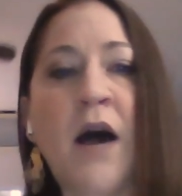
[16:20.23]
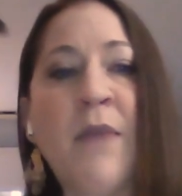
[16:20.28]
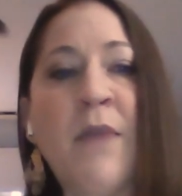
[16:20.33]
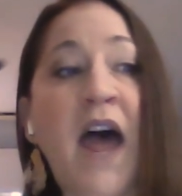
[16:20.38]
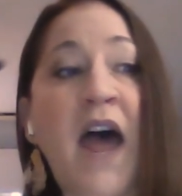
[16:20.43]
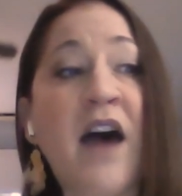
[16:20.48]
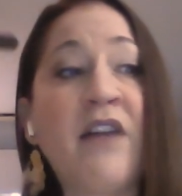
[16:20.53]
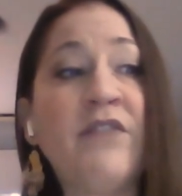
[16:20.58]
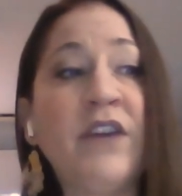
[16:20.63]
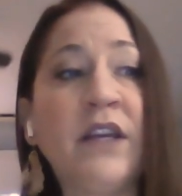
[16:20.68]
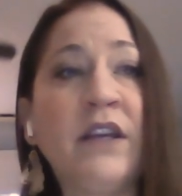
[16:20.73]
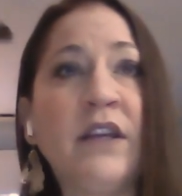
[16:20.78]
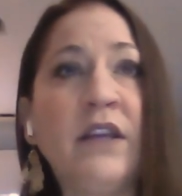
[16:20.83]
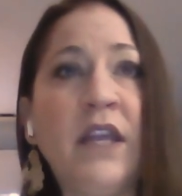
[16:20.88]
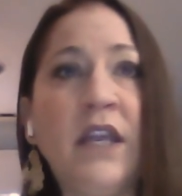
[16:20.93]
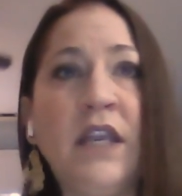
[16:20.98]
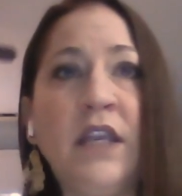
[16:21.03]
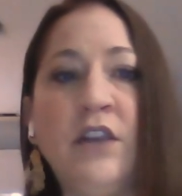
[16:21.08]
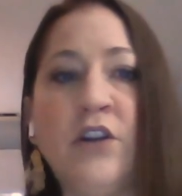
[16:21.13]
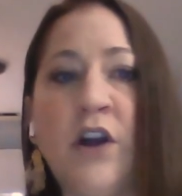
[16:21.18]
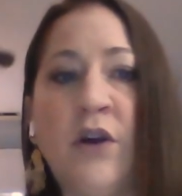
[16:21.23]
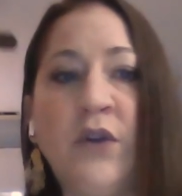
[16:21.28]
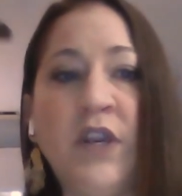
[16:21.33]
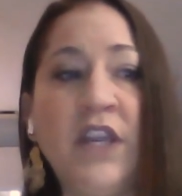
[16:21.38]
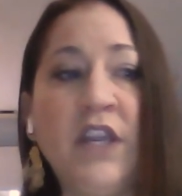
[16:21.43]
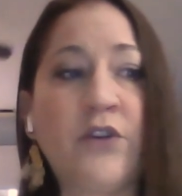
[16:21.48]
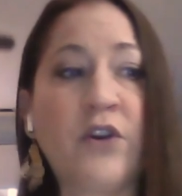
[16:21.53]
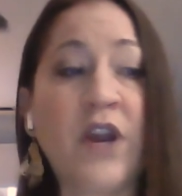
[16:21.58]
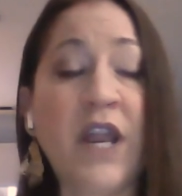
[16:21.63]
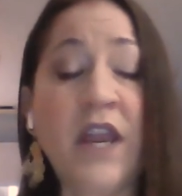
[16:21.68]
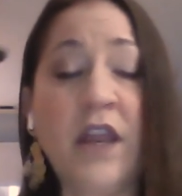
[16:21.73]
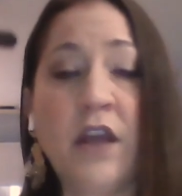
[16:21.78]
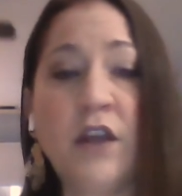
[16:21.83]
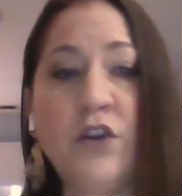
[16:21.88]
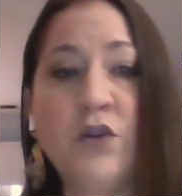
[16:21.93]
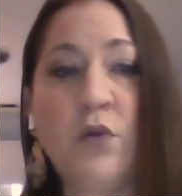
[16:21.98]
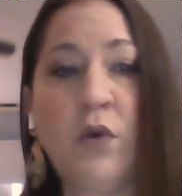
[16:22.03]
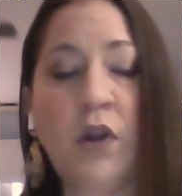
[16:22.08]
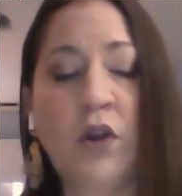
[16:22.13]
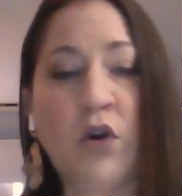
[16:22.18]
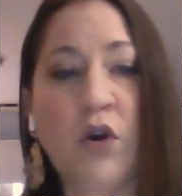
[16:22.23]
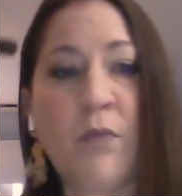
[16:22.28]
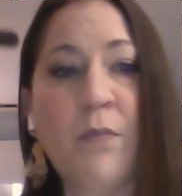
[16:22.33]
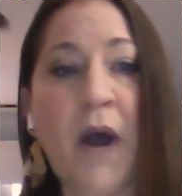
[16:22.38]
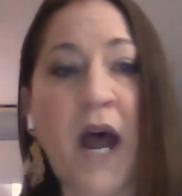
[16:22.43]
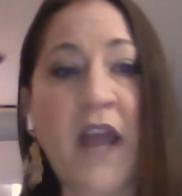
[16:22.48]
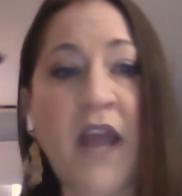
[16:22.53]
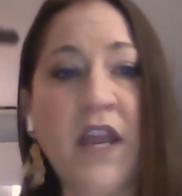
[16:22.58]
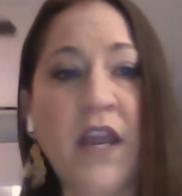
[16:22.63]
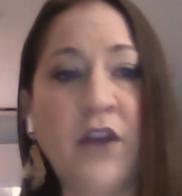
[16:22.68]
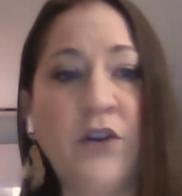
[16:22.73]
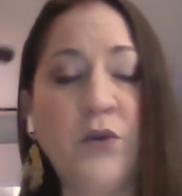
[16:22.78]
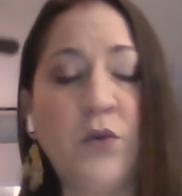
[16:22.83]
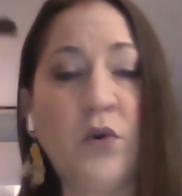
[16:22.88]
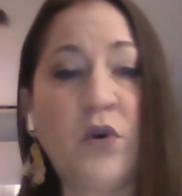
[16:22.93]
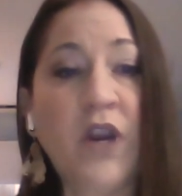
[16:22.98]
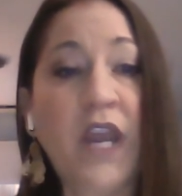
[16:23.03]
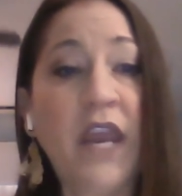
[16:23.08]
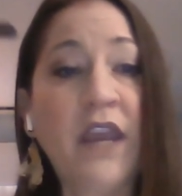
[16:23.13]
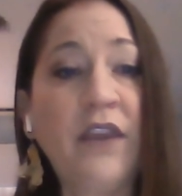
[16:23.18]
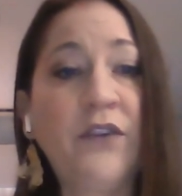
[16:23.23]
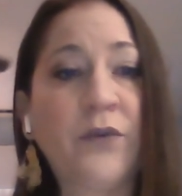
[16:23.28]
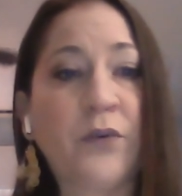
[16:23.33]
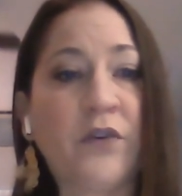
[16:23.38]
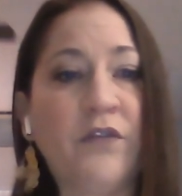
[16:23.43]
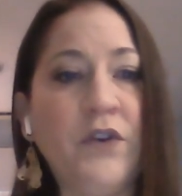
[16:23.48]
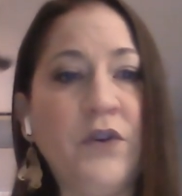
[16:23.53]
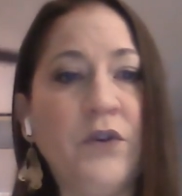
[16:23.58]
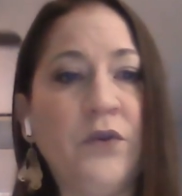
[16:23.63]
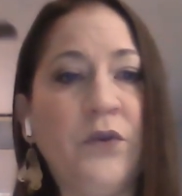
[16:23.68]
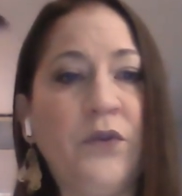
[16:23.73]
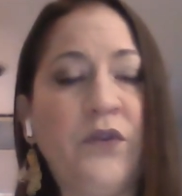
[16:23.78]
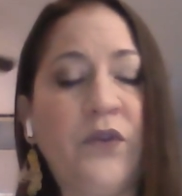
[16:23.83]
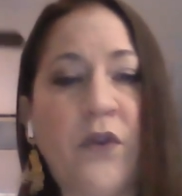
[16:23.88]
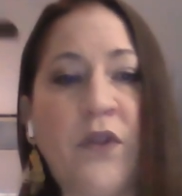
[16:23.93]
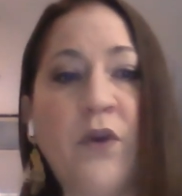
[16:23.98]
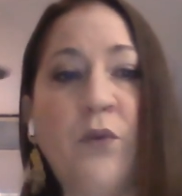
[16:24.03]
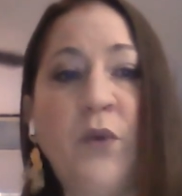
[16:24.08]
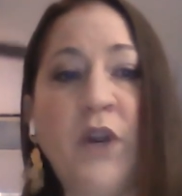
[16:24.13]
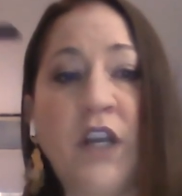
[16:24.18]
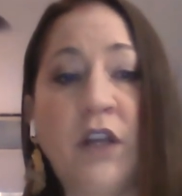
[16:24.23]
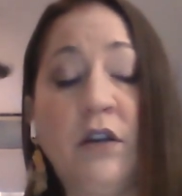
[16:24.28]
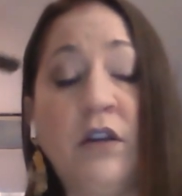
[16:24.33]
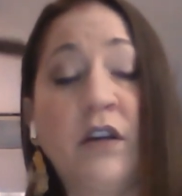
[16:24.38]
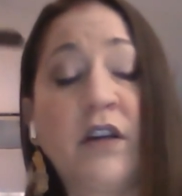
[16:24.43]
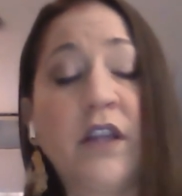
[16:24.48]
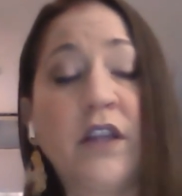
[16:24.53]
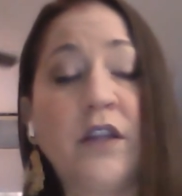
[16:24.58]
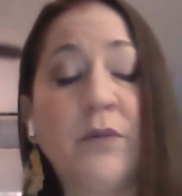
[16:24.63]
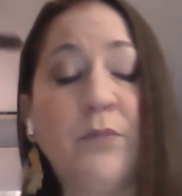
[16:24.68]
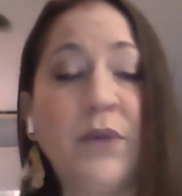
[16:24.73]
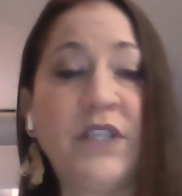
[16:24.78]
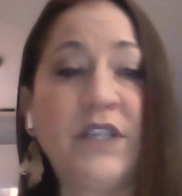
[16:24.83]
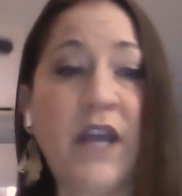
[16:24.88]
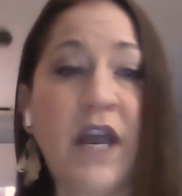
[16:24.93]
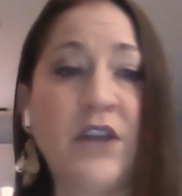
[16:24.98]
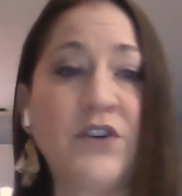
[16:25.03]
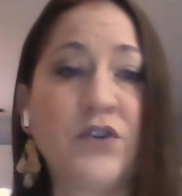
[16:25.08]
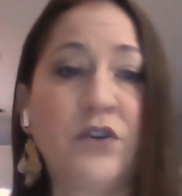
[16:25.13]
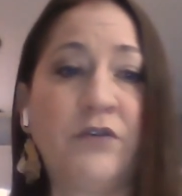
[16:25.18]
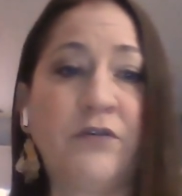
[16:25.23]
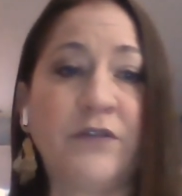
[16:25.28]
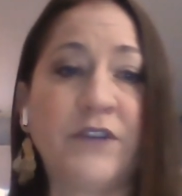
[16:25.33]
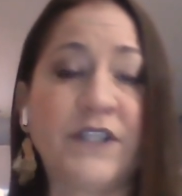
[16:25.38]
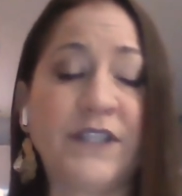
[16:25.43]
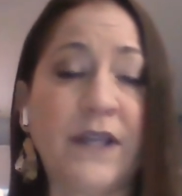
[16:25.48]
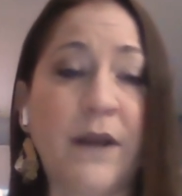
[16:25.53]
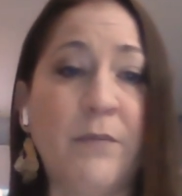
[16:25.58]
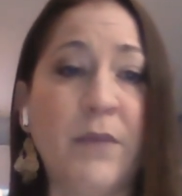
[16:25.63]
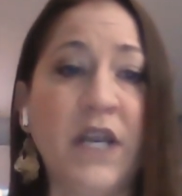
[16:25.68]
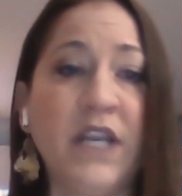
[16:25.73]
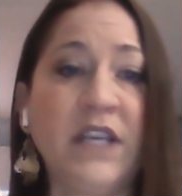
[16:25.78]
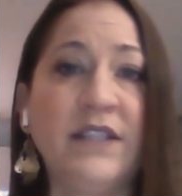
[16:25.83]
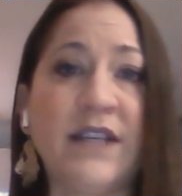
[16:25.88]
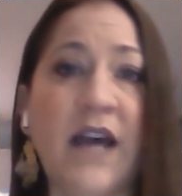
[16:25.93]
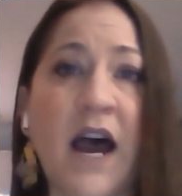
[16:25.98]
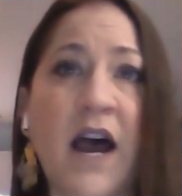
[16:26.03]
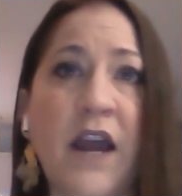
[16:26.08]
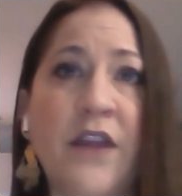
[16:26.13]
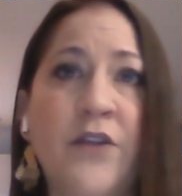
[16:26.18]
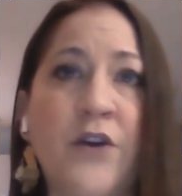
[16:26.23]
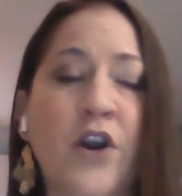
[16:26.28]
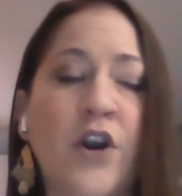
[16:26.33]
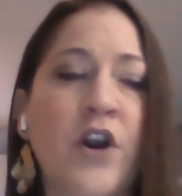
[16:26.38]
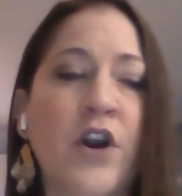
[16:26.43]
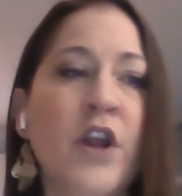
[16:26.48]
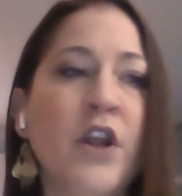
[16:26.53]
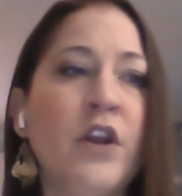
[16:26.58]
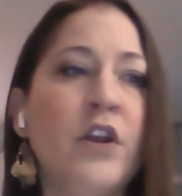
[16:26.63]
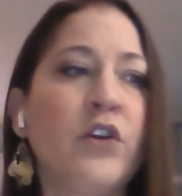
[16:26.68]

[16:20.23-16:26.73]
having, either annual or biannual case reviews so that we can look at the potential for somebody to either